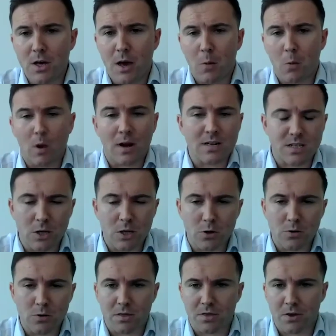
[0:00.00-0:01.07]
while they're still
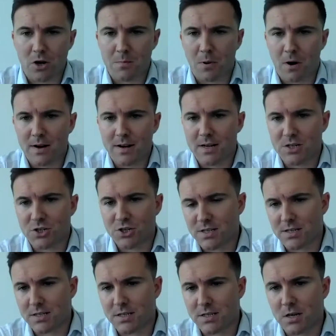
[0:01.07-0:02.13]
using third-party
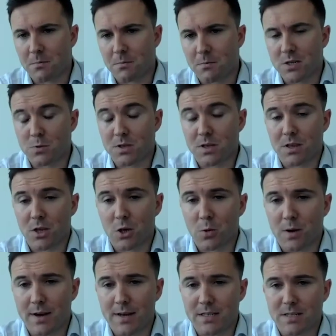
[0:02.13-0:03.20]
logistics companies within the
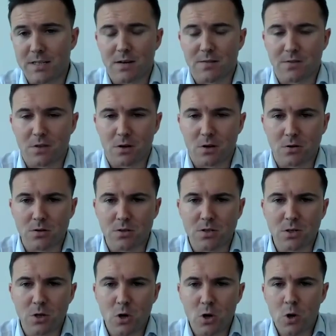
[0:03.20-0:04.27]
UAE to deliver the
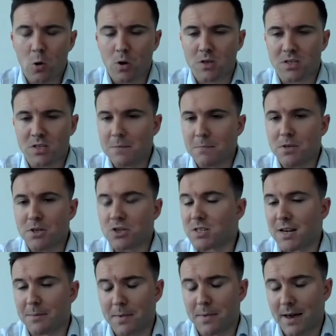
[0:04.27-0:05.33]
goods, or simply just
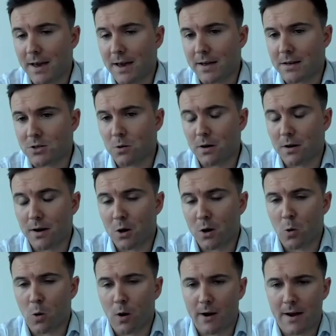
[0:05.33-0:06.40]
to
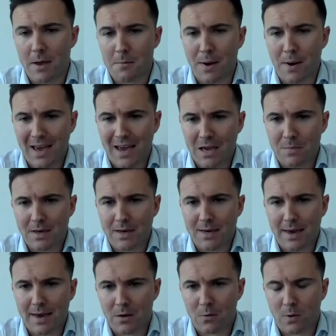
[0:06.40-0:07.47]
acquire a payment
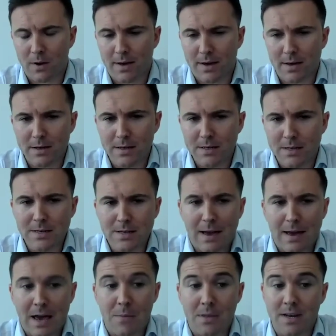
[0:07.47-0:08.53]
gateway.
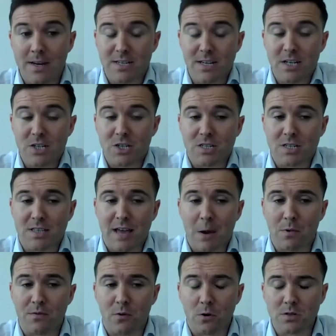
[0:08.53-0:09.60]
In addition to
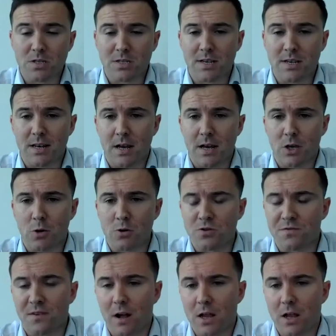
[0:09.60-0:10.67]
that, we've also seen a
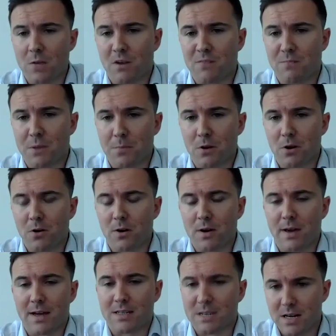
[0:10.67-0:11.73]
huge volume of people looking
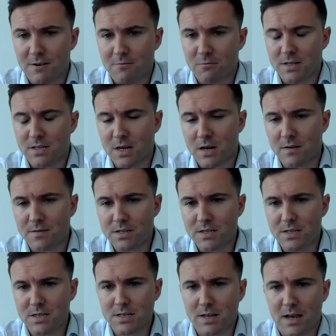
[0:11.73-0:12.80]
at delivery
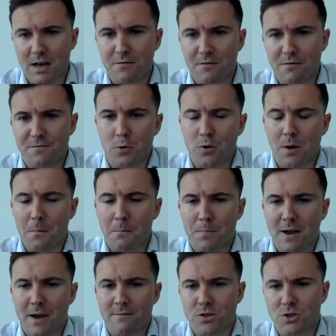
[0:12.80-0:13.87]
services and food and
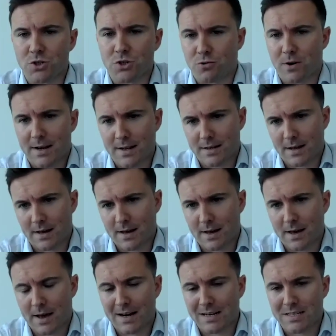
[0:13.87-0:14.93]
beverage trading
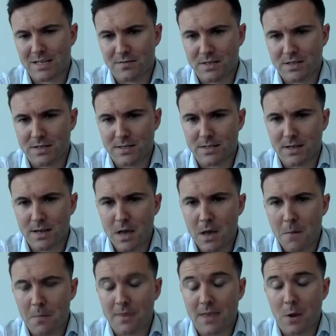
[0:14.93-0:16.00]
activities,
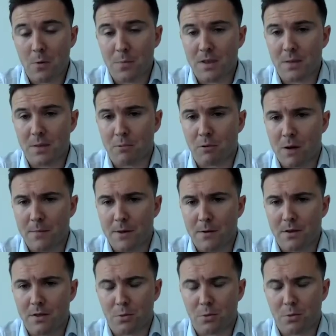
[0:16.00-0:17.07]
but they would be the
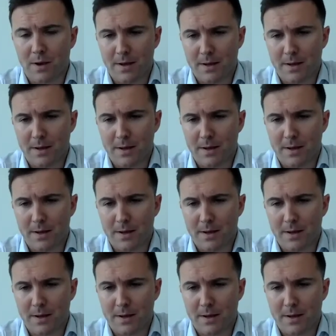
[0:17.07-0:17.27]
primary three.